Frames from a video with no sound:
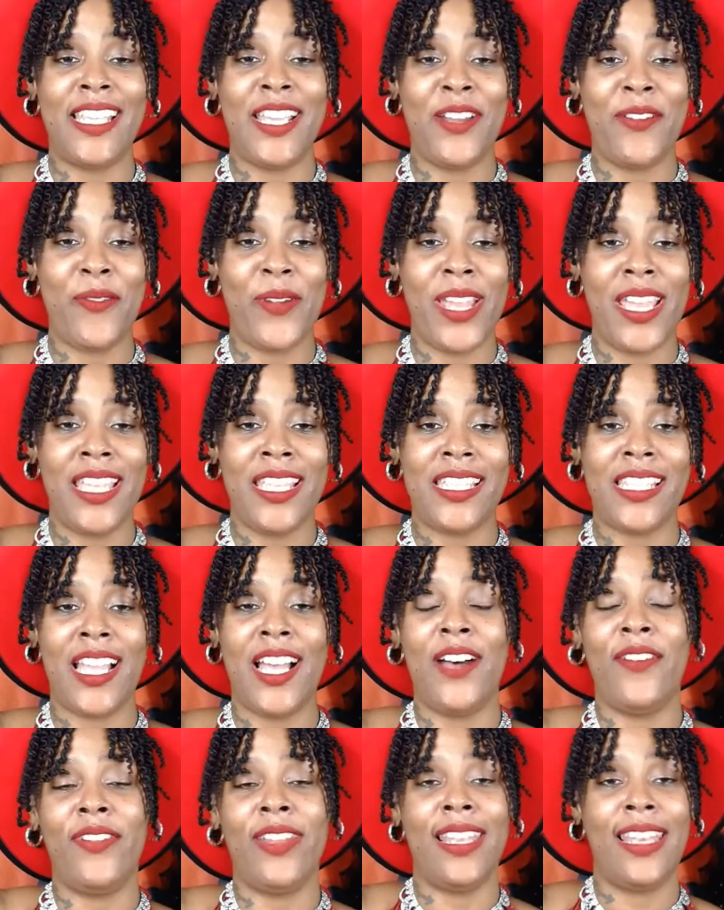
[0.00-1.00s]

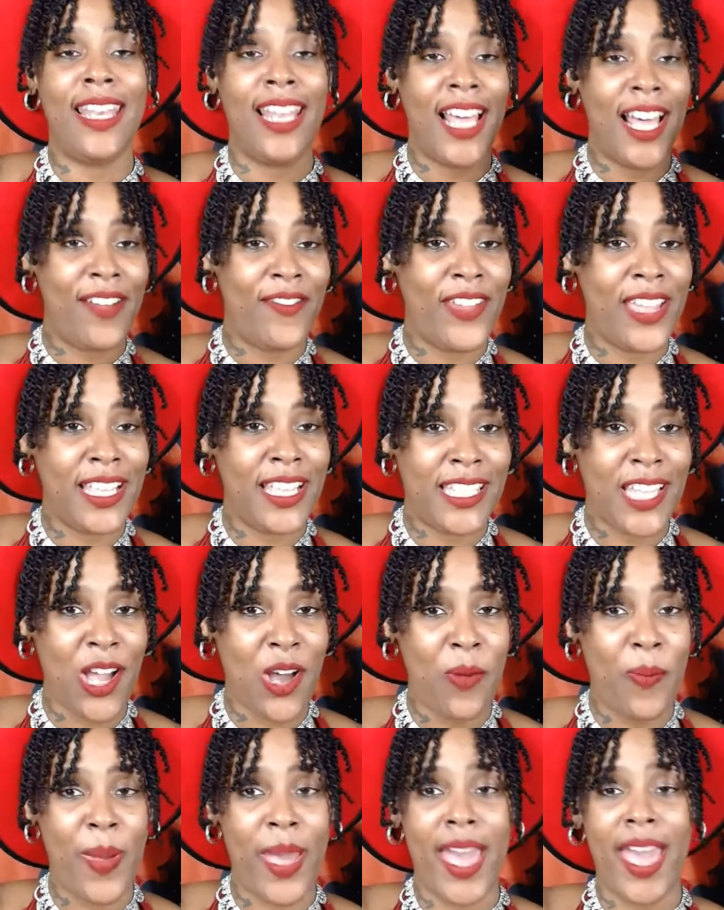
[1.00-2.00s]
series of Loving
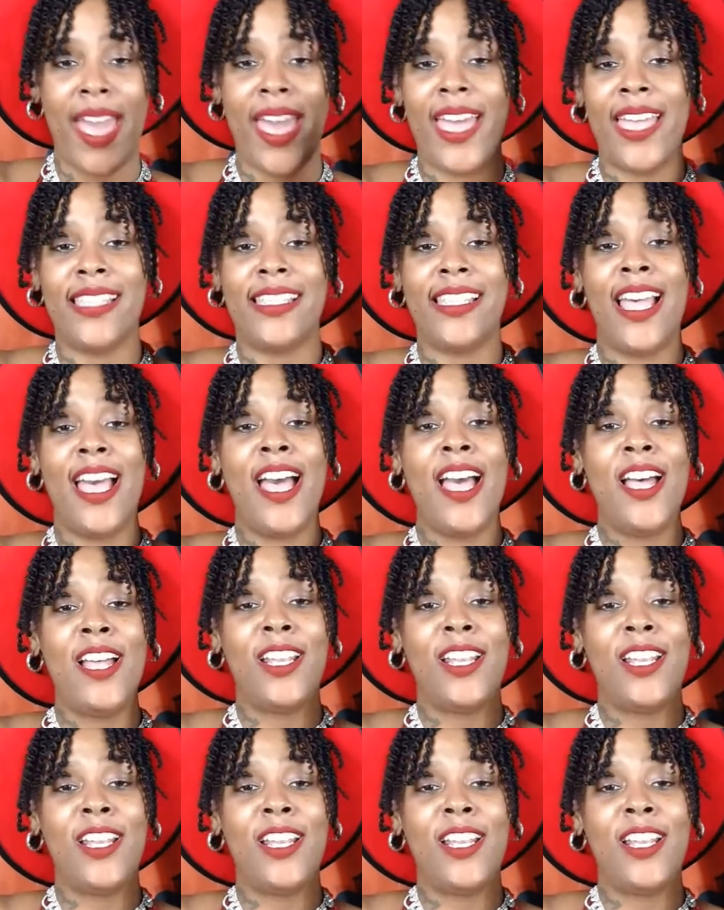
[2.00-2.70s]
Topaz,